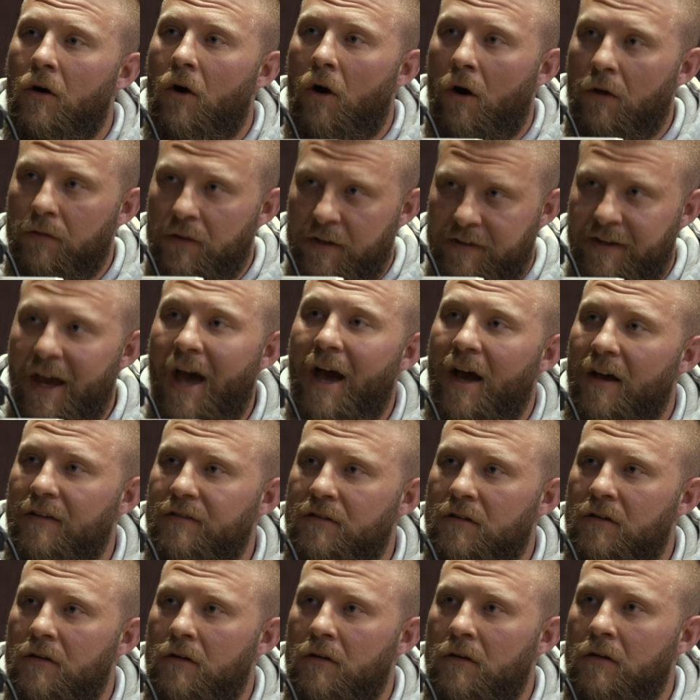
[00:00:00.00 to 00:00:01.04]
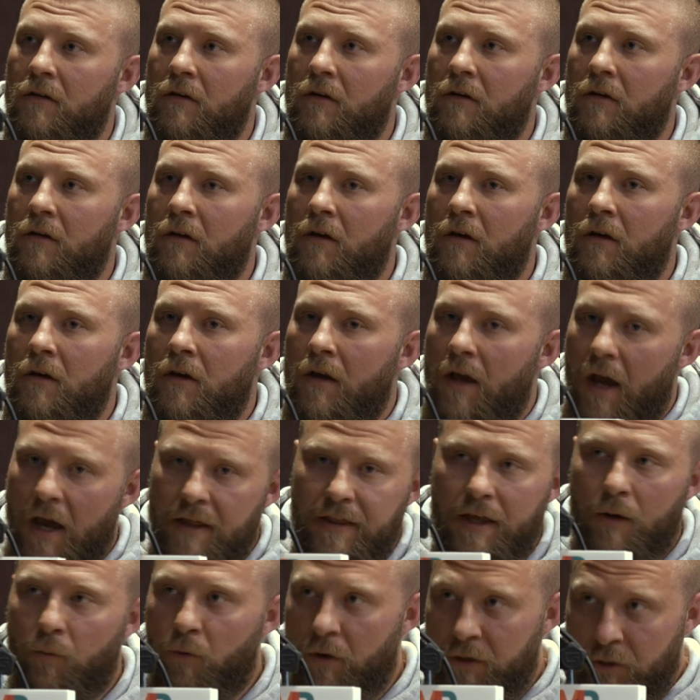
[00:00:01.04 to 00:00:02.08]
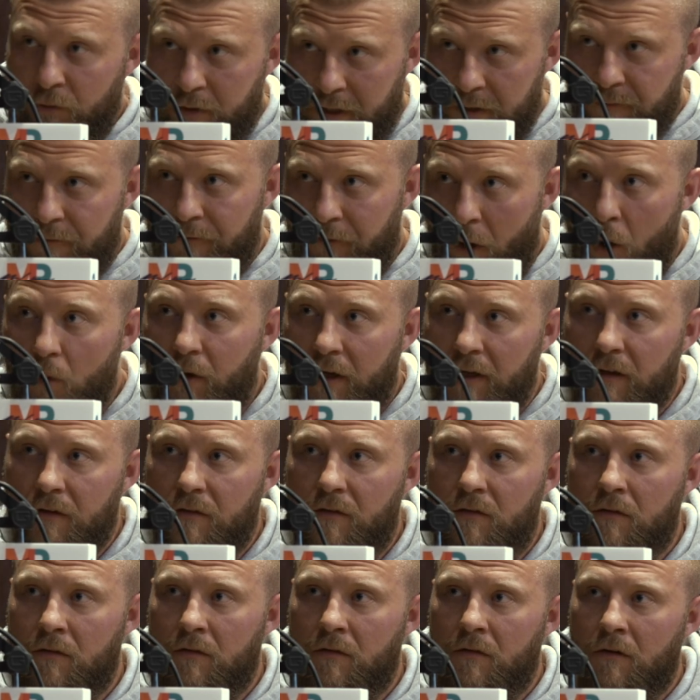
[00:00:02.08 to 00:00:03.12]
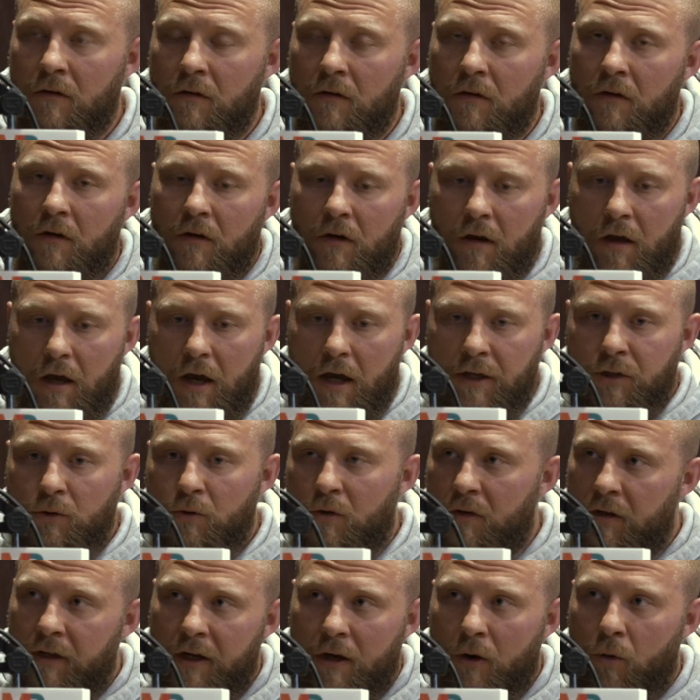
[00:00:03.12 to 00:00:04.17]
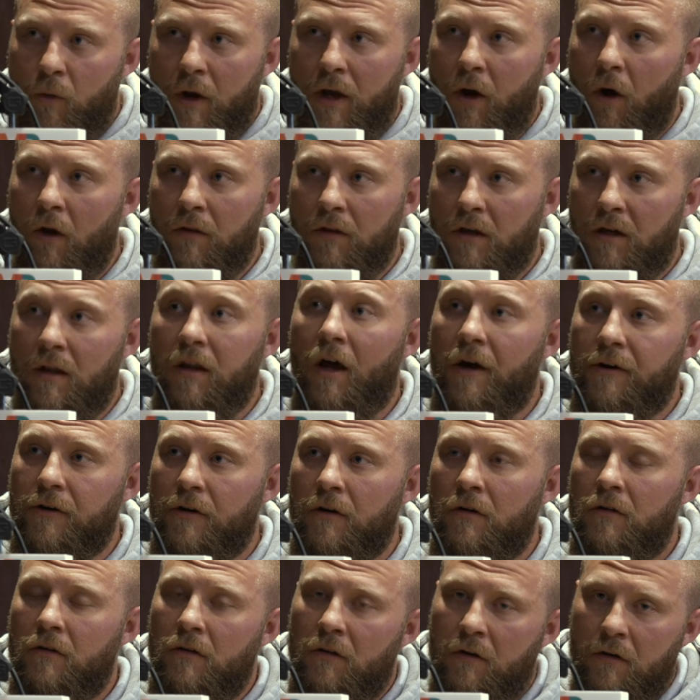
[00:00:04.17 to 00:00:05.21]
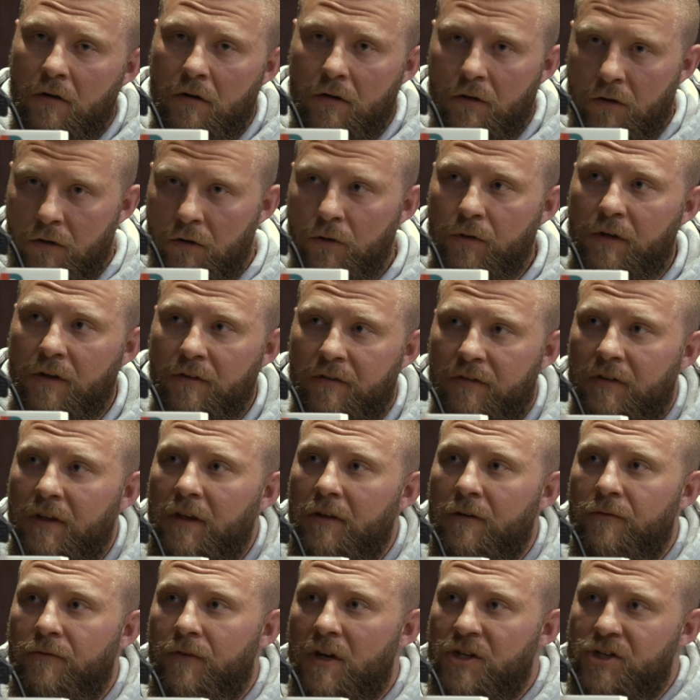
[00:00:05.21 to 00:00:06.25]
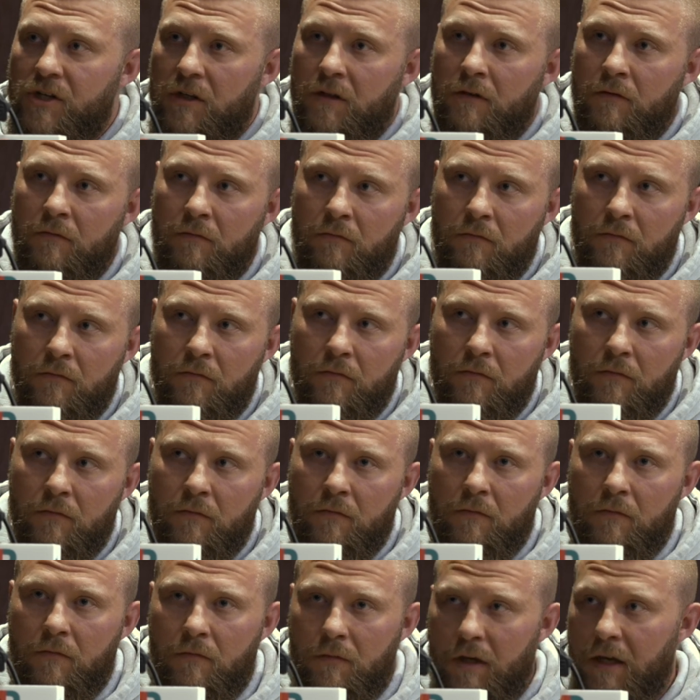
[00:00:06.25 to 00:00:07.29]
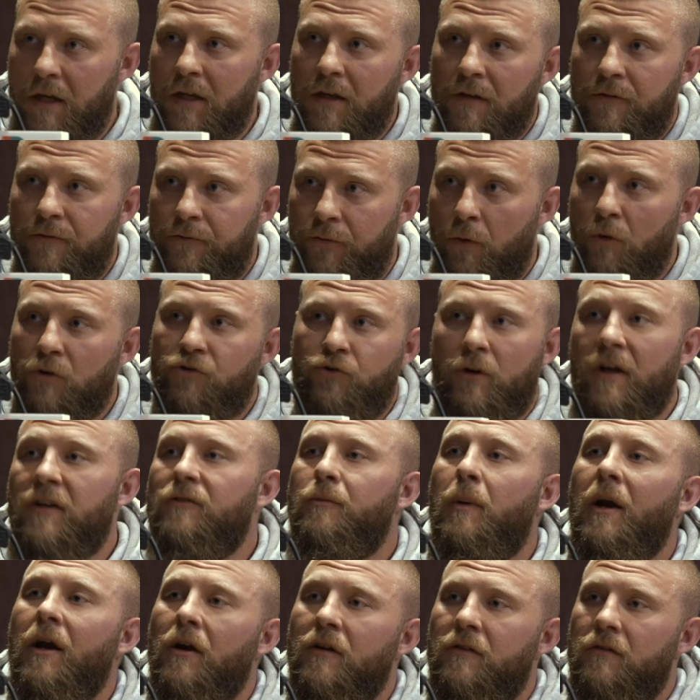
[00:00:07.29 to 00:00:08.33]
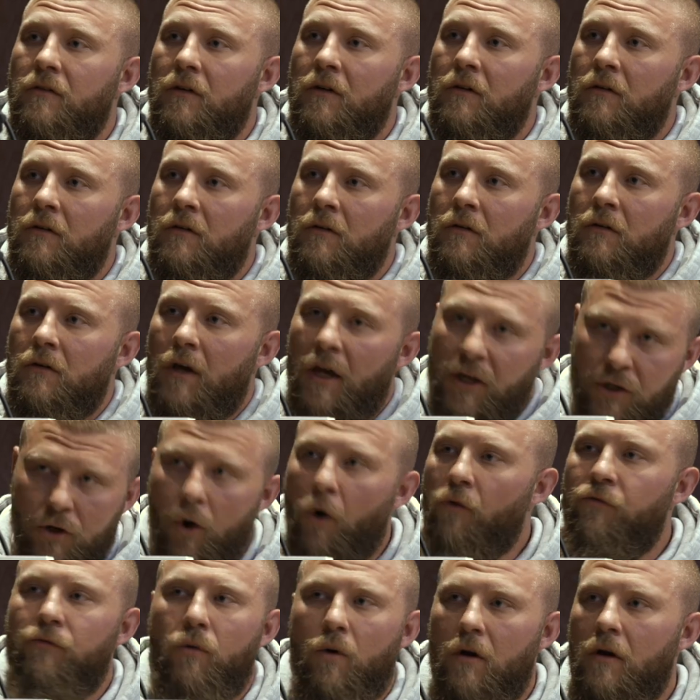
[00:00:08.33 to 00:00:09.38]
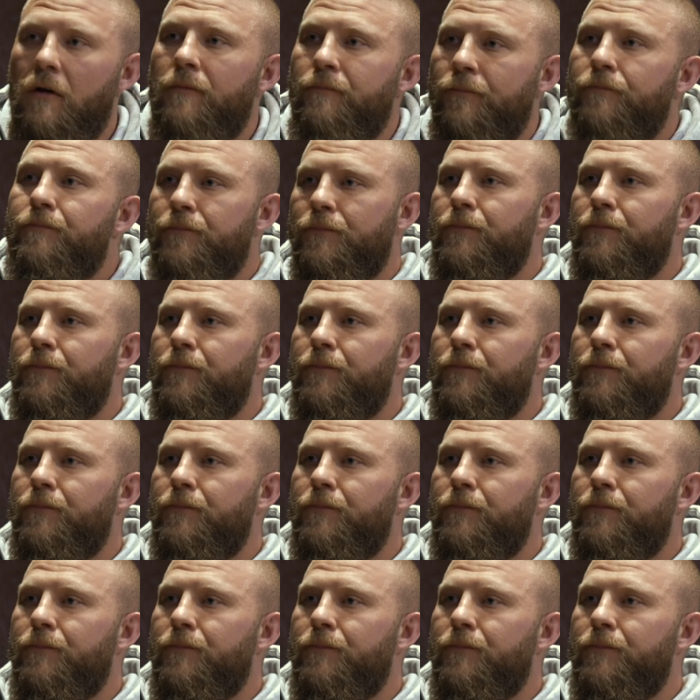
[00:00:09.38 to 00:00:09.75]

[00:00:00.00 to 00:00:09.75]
on the task. And then when you can focus and you clear away all the clutter, you can see the vision in its full transparency and go for it.